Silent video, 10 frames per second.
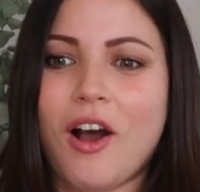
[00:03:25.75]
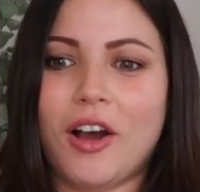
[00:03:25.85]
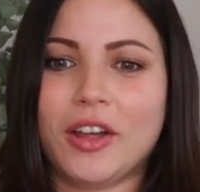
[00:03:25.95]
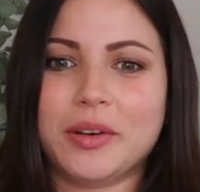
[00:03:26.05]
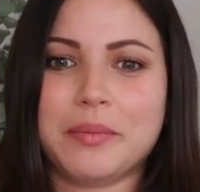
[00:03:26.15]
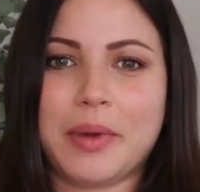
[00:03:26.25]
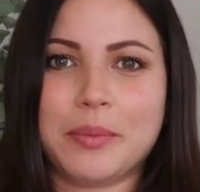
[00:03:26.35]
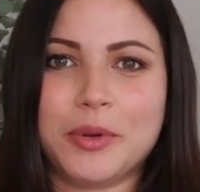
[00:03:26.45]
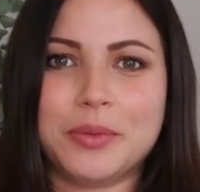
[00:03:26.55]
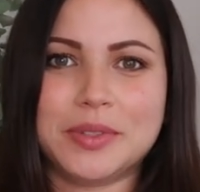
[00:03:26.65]
on
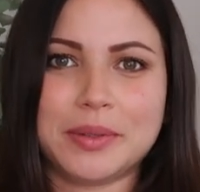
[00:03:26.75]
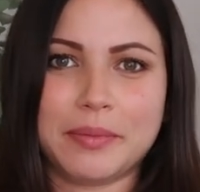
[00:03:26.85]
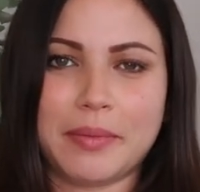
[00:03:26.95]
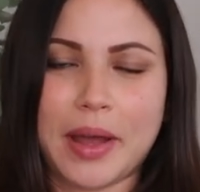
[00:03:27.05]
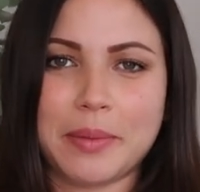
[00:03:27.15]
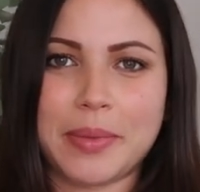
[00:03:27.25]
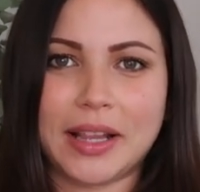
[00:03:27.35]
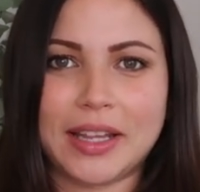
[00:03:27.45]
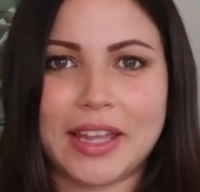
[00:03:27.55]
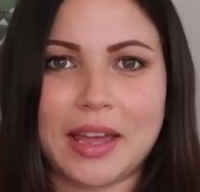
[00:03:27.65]
my boobs, my
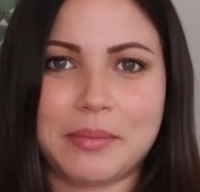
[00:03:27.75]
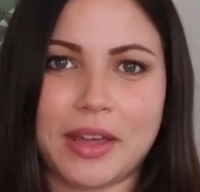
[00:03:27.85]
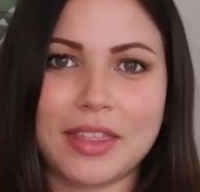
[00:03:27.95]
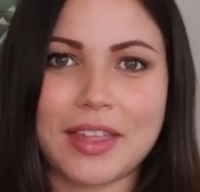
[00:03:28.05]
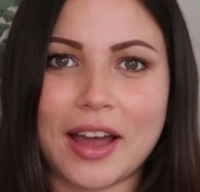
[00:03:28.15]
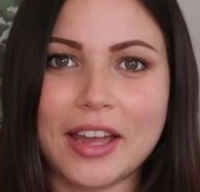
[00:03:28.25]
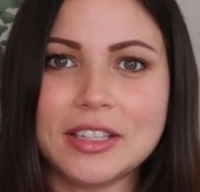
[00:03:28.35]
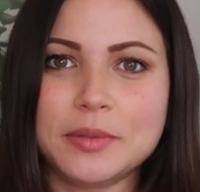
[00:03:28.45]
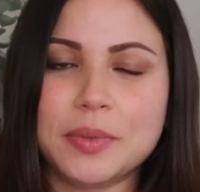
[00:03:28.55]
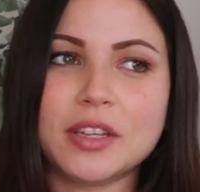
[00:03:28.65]
belly, and my
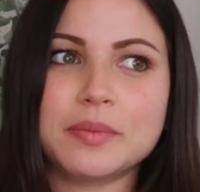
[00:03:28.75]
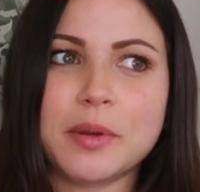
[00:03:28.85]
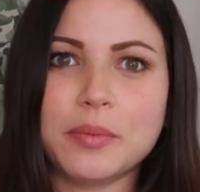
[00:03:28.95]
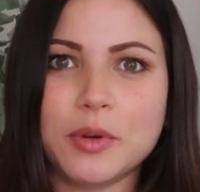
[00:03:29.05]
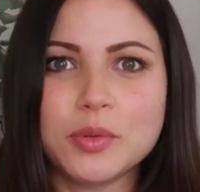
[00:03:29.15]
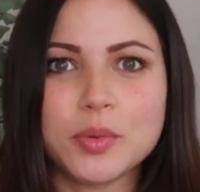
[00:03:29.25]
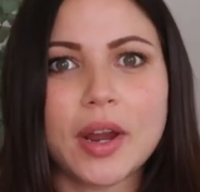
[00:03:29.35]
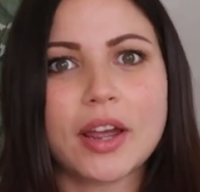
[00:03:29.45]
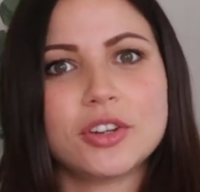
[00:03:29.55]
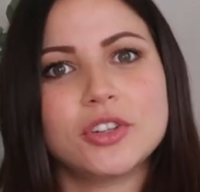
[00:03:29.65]
thighs because my boobs were
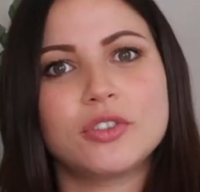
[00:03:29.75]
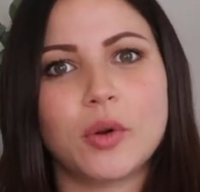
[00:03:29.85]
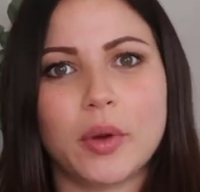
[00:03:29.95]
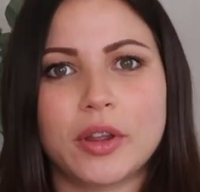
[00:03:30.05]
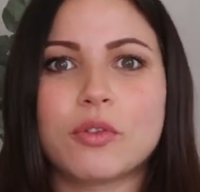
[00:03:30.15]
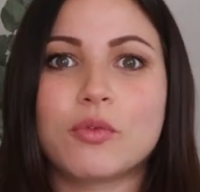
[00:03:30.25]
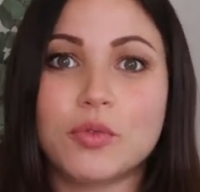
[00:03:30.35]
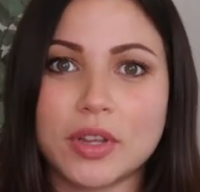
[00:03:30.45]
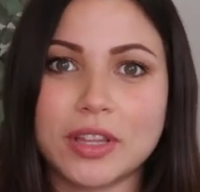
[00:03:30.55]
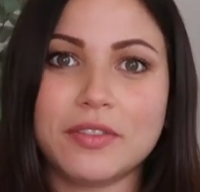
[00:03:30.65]
actually growing
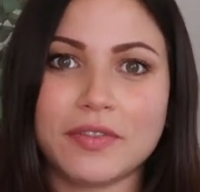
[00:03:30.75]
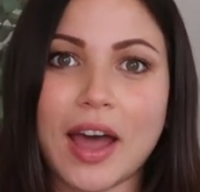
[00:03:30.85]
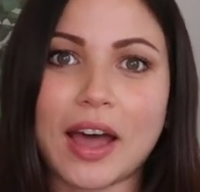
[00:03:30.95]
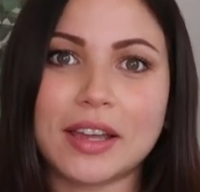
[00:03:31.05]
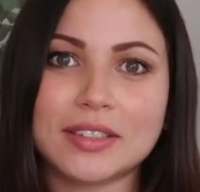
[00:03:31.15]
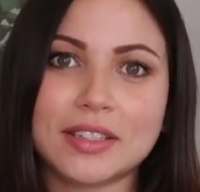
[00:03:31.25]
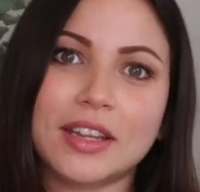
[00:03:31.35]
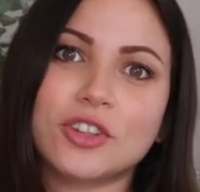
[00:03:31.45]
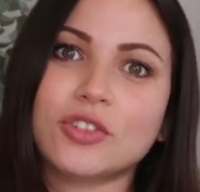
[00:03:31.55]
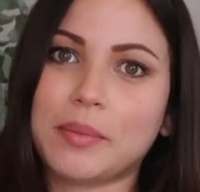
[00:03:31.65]
really fast
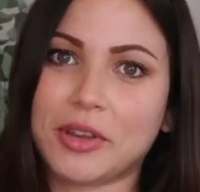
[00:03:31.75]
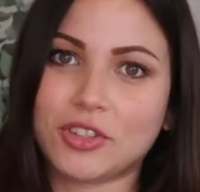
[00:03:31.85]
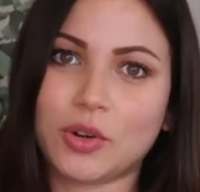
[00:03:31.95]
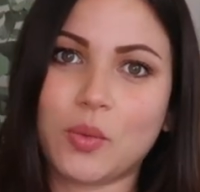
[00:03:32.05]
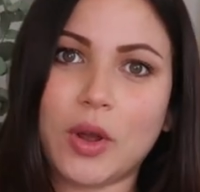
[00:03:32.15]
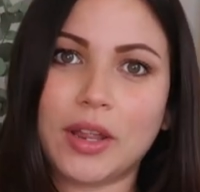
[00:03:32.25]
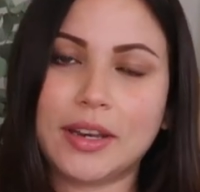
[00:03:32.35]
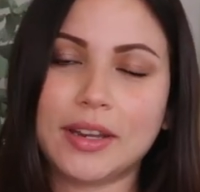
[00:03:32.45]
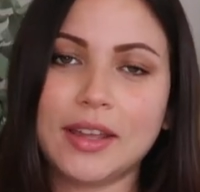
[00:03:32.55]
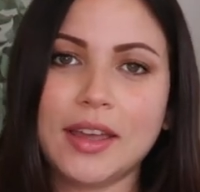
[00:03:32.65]
in trimester
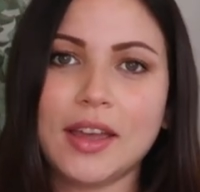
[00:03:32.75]
one.